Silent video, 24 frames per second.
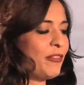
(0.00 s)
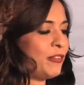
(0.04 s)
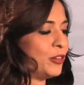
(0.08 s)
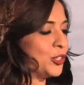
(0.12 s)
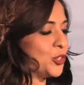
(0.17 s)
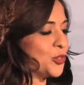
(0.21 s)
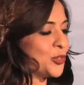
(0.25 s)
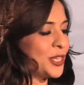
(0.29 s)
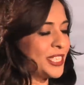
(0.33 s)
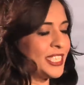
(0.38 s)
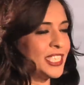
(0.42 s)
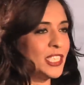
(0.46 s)
ever
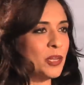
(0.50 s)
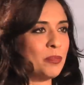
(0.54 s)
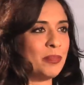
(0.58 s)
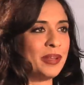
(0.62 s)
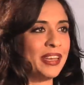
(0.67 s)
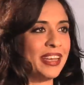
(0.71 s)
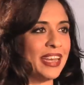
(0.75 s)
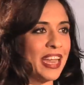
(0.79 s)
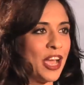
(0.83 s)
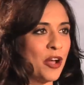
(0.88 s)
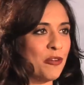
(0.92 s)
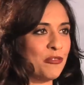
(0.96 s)
dressed up in
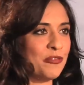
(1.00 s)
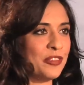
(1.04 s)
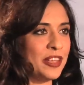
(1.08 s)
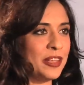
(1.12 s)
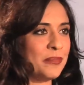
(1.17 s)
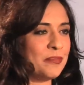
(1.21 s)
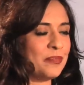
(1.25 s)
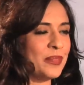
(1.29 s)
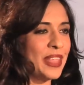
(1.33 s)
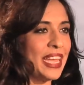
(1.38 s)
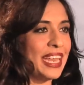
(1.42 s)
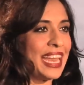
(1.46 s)
an outfit
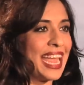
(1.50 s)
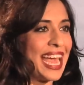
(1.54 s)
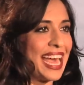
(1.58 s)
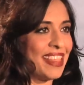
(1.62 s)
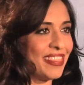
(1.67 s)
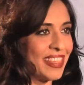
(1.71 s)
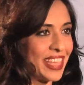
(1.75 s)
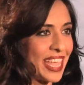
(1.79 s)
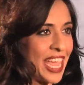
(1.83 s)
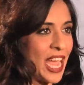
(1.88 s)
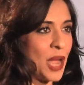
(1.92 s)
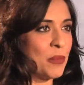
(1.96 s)
and had
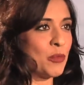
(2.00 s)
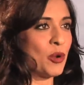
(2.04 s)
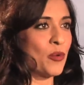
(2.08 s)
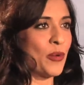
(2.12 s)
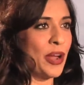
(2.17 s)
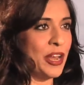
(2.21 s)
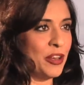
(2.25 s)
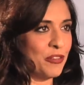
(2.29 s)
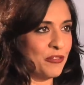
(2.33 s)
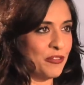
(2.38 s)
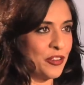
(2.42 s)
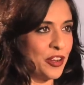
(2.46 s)
the camera
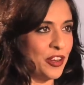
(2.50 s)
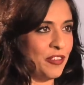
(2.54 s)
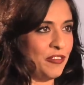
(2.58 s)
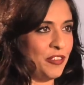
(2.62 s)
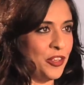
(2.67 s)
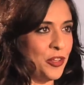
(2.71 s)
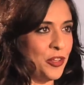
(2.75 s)
right in front of